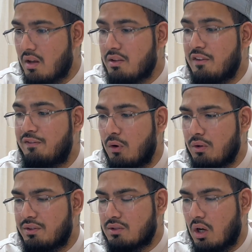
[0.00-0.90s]
The
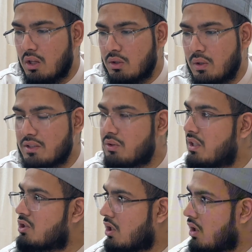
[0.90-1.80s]
fourth scholar who has written a
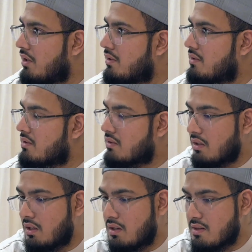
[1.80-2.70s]
sharah on this is
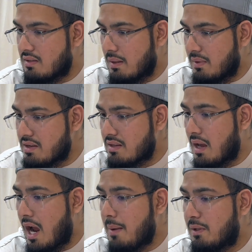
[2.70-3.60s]
his name is
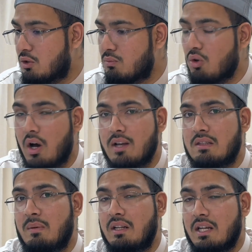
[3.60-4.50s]
Ahmad ibn
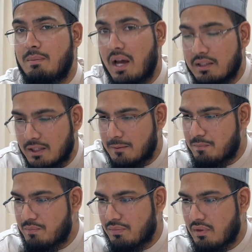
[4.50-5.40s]
Qasim al-Ibadi,
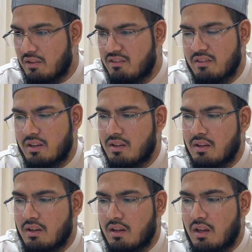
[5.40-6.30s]

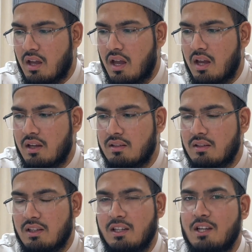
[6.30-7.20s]
and
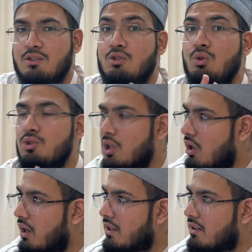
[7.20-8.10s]
he has two sharah
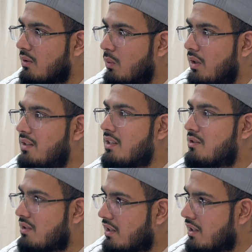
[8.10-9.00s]
on it. One is
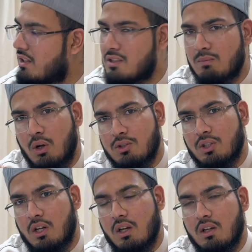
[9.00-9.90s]
al-Saghir, a small
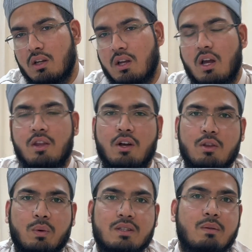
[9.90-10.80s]
sharah, and the other
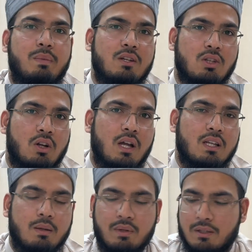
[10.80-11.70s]
one is a big sharah,
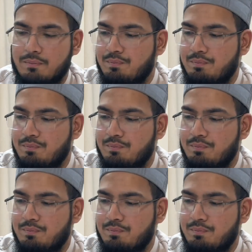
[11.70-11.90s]
al-Kabir.